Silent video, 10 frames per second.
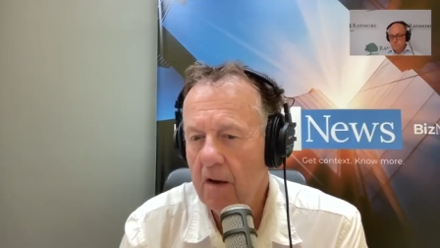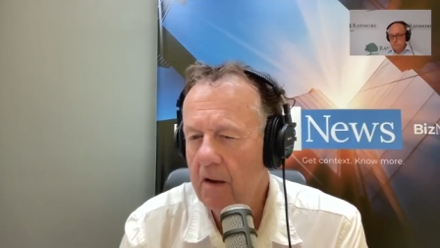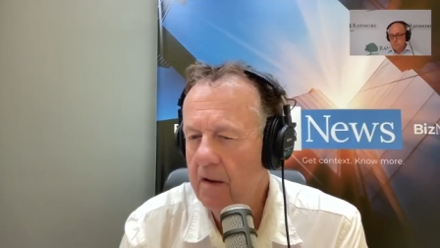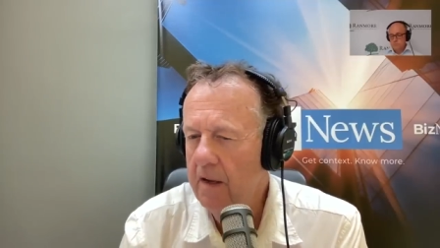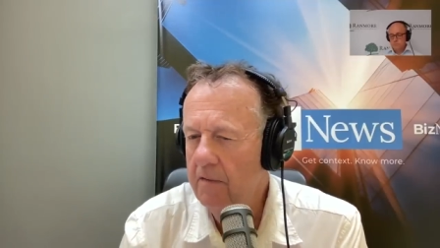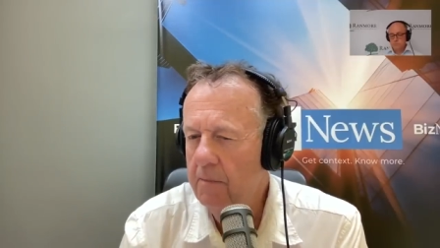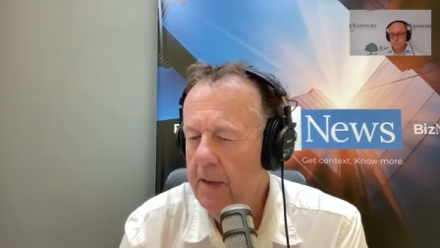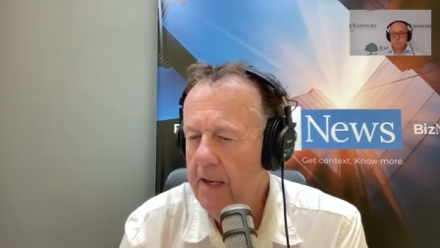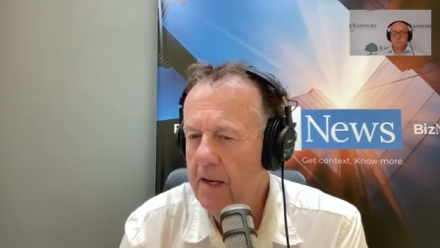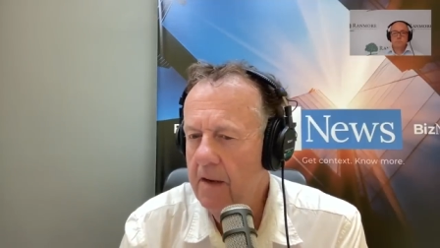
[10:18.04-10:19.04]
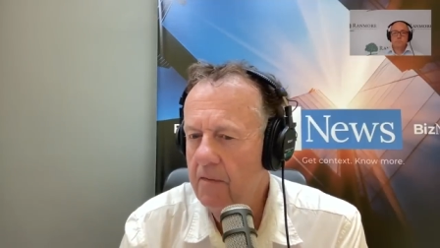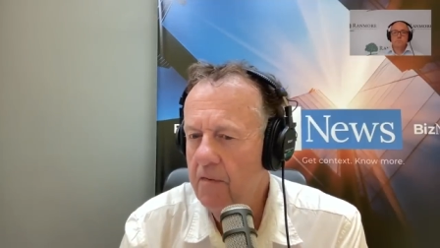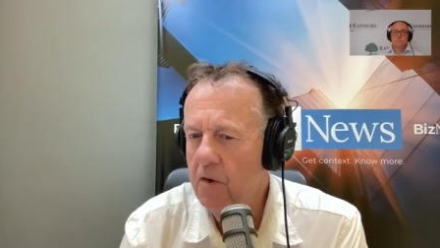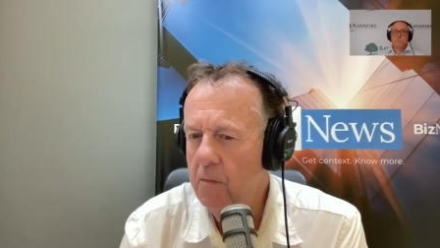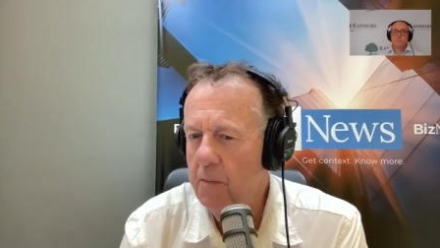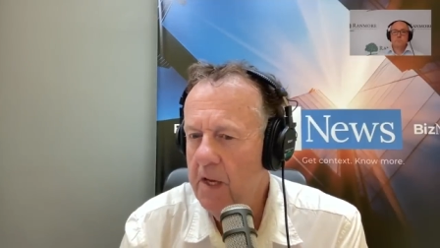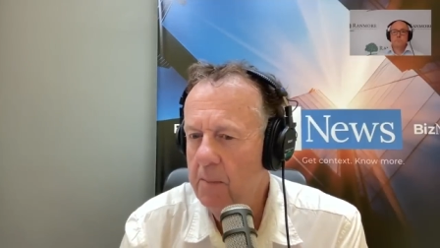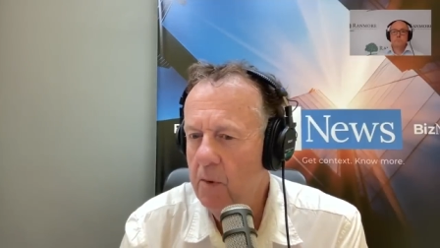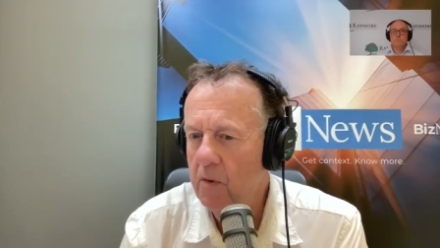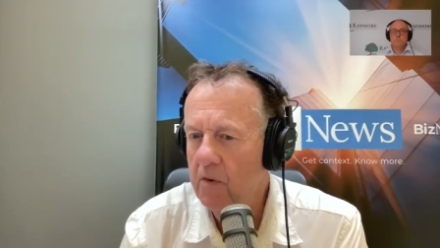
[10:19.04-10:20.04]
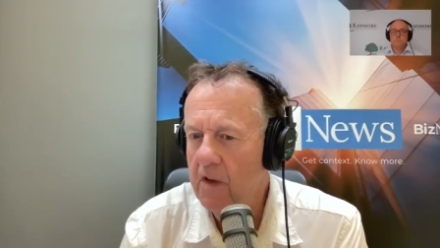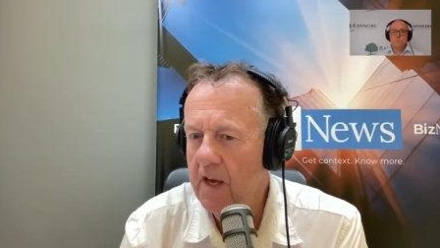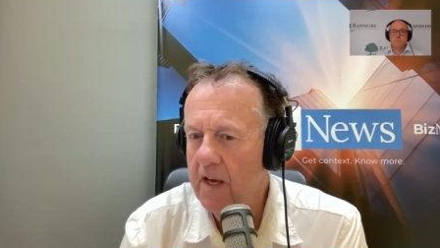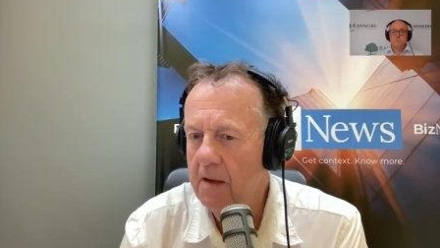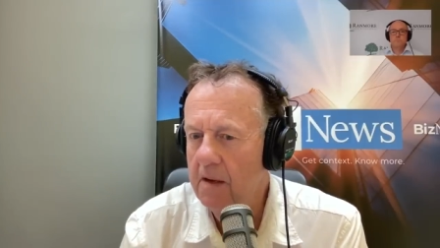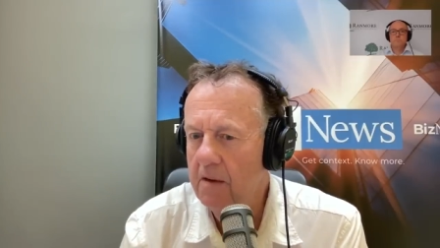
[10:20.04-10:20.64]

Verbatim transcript: there have been a few people saying